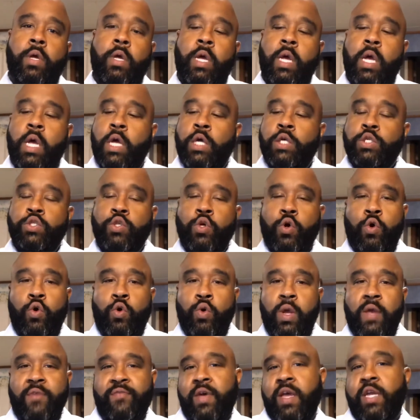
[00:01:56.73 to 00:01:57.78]
So
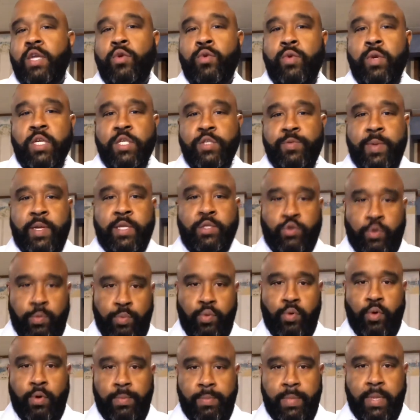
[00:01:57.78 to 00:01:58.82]
if I do an expense
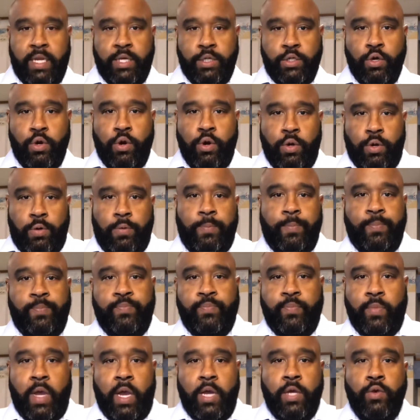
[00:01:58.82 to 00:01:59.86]
report, internal,
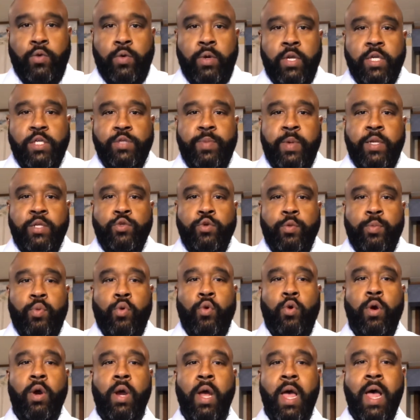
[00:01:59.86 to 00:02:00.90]
I do an expense
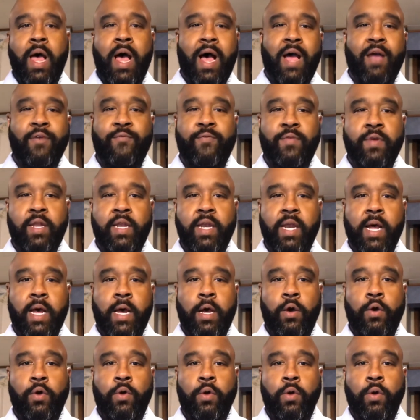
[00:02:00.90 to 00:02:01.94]
report, I fill it
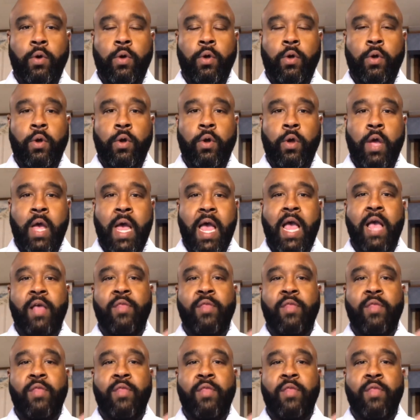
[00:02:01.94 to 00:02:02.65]
out, and